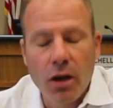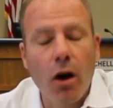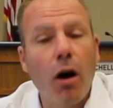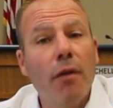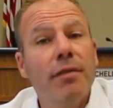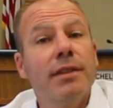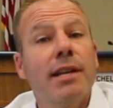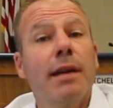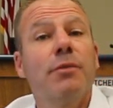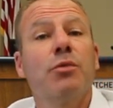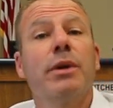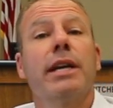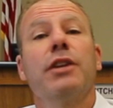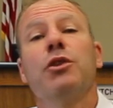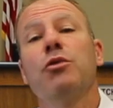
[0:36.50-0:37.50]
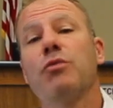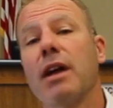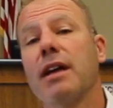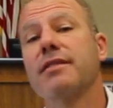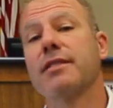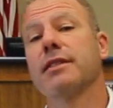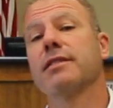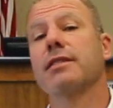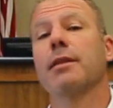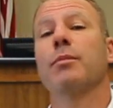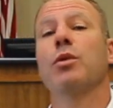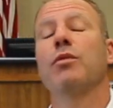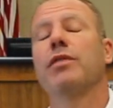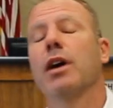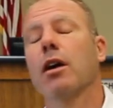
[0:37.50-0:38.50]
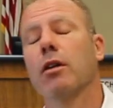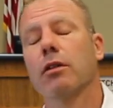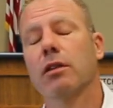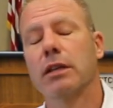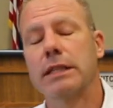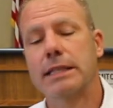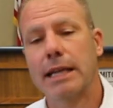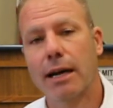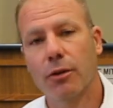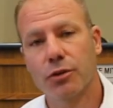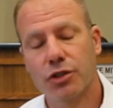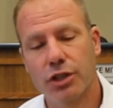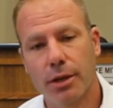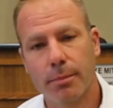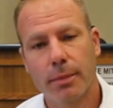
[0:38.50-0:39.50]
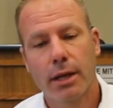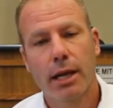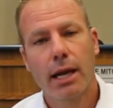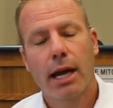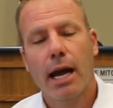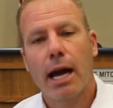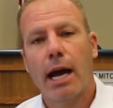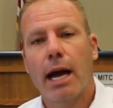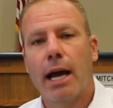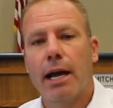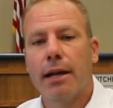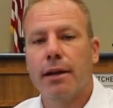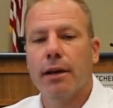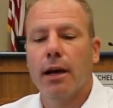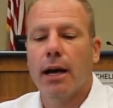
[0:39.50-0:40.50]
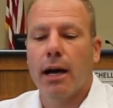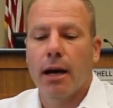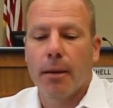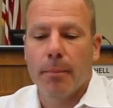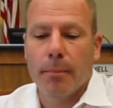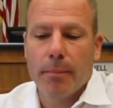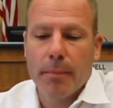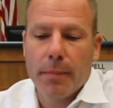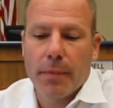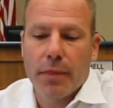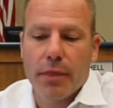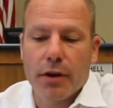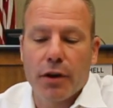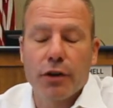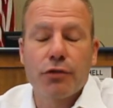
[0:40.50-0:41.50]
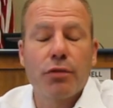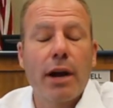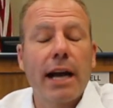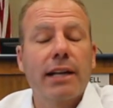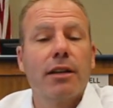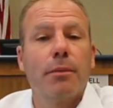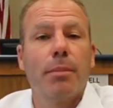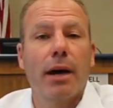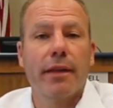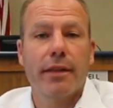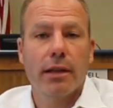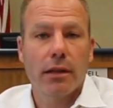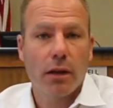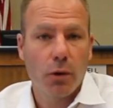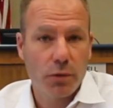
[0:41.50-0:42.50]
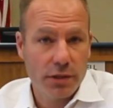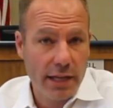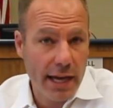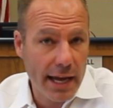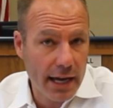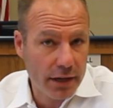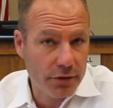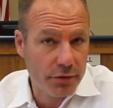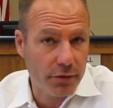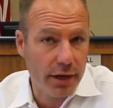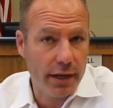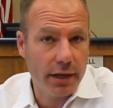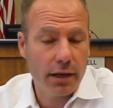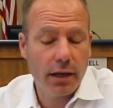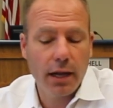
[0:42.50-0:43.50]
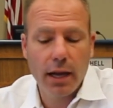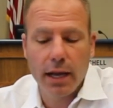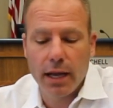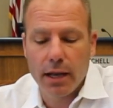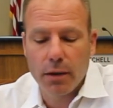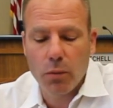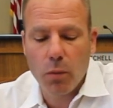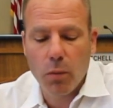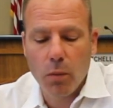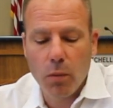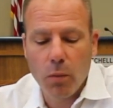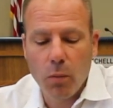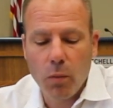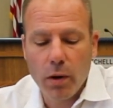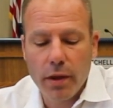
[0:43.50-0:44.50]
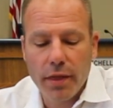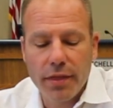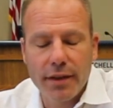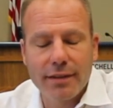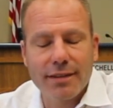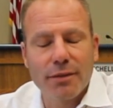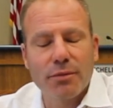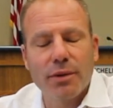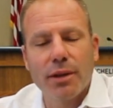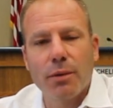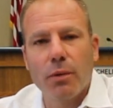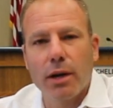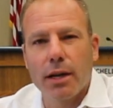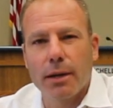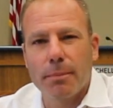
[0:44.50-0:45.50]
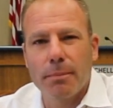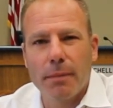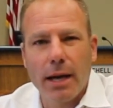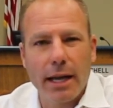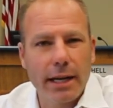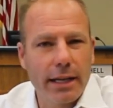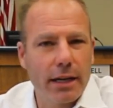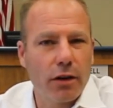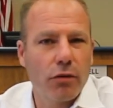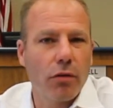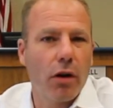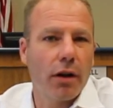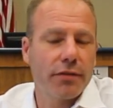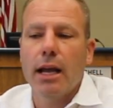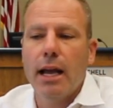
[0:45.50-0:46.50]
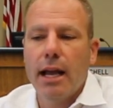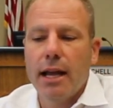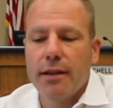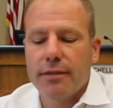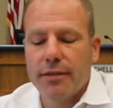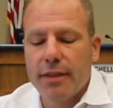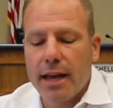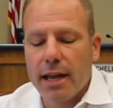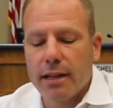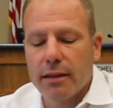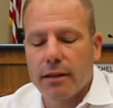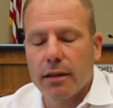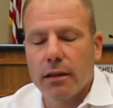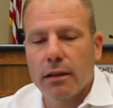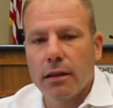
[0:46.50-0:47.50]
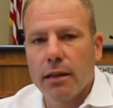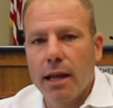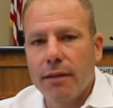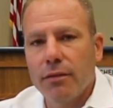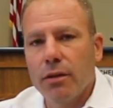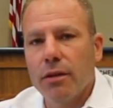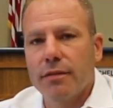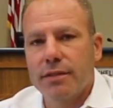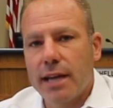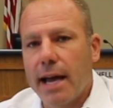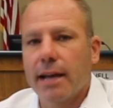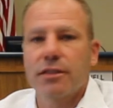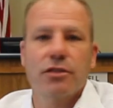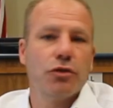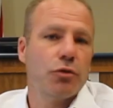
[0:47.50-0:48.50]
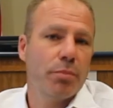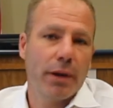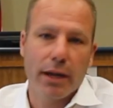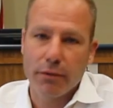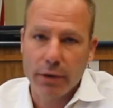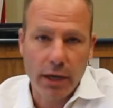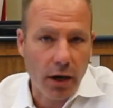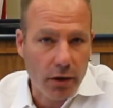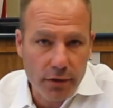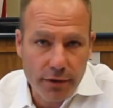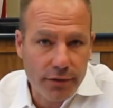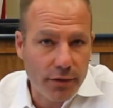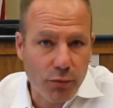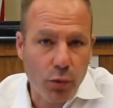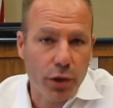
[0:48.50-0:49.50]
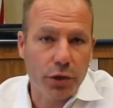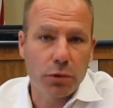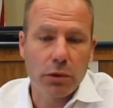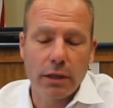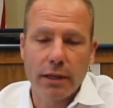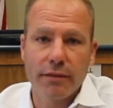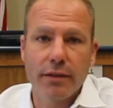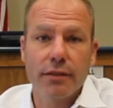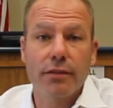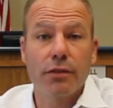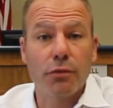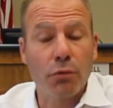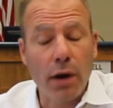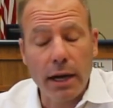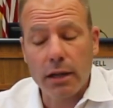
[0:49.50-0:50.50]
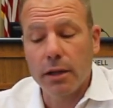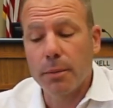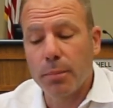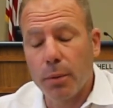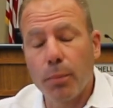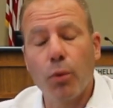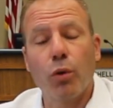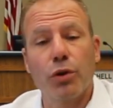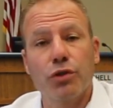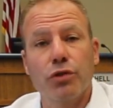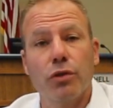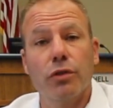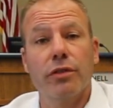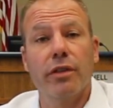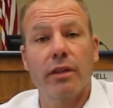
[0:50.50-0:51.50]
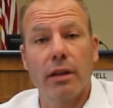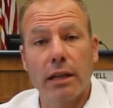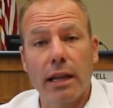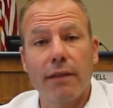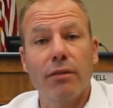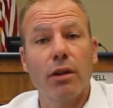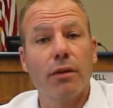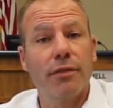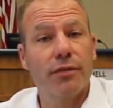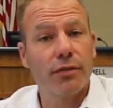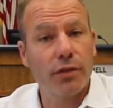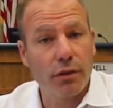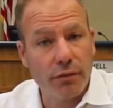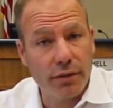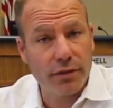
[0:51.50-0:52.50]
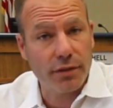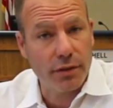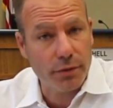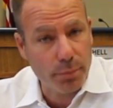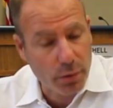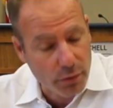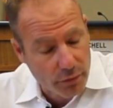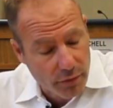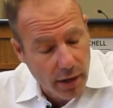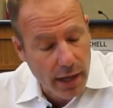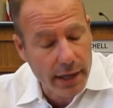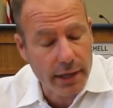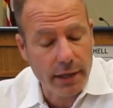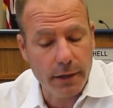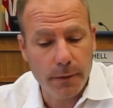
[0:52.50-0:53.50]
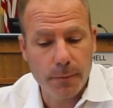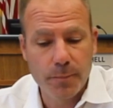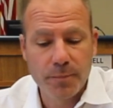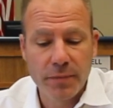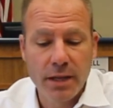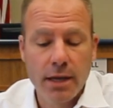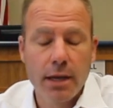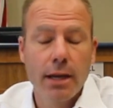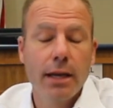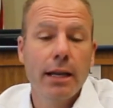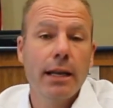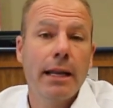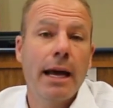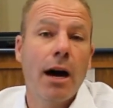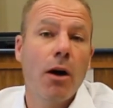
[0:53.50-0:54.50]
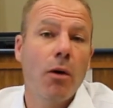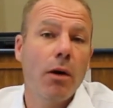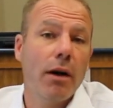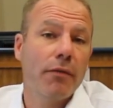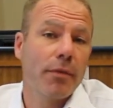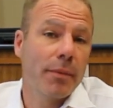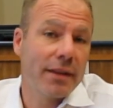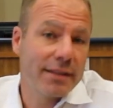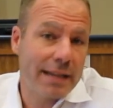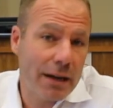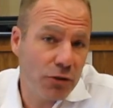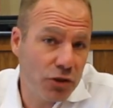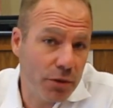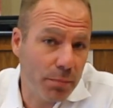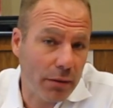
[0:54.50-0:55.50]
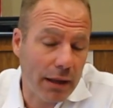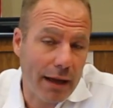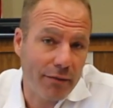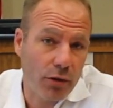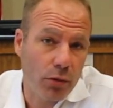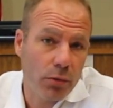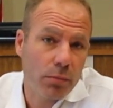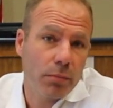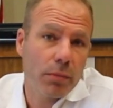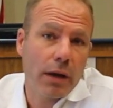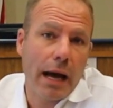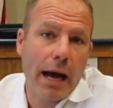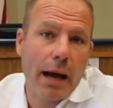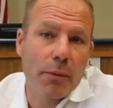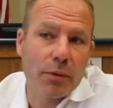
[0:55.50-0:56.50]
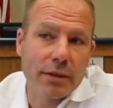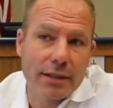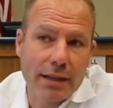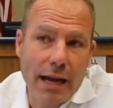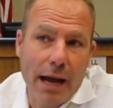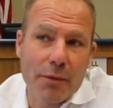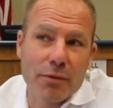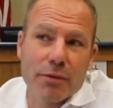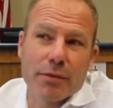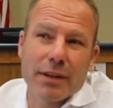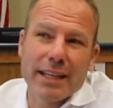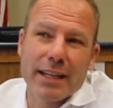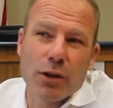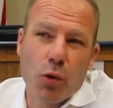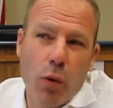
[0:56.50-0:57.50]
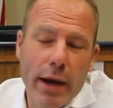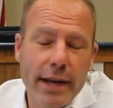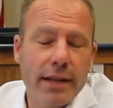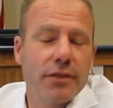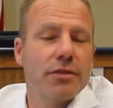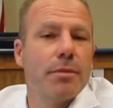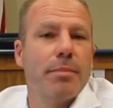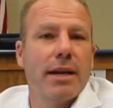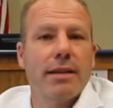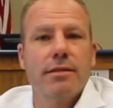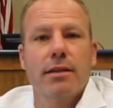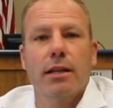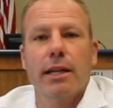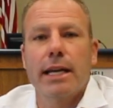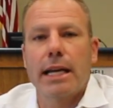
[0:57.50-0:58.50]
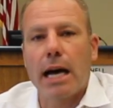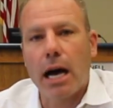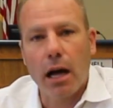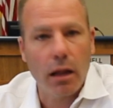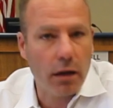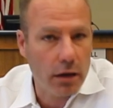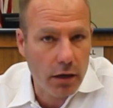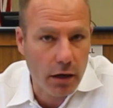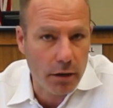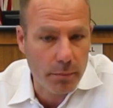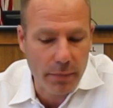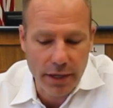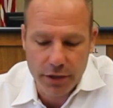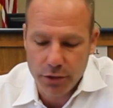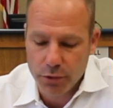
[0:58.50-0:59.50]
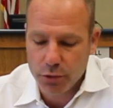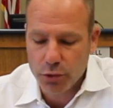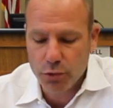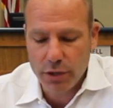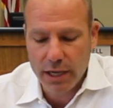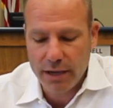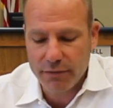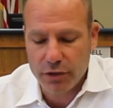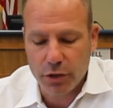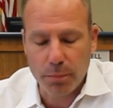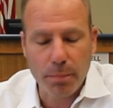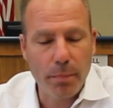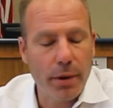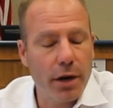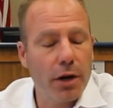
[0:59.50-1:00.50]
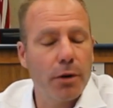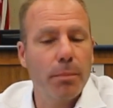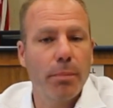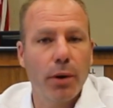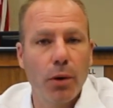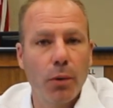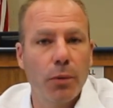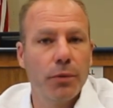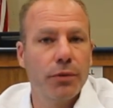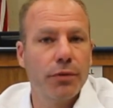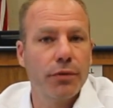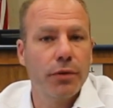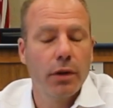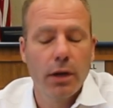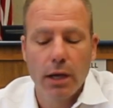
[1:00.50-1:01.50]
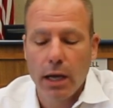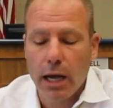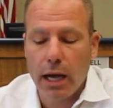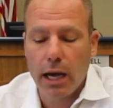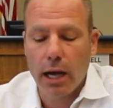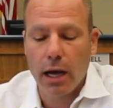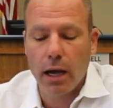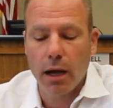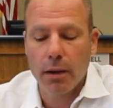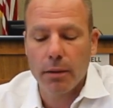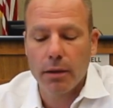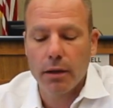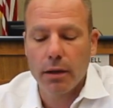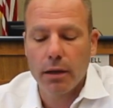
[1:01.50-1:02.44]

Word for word: Oftentimes, we get new residents that move to Hartland Township, and um, they're attracted by the low tax rate. And one of the things I really want to kind of get across is that the level of taxes you pay, regardless of where you live, is directly proportional to the level of services provided. Now, from the township level, I would, I would equate it to basically an a la carte menu. You have your bare bones uh,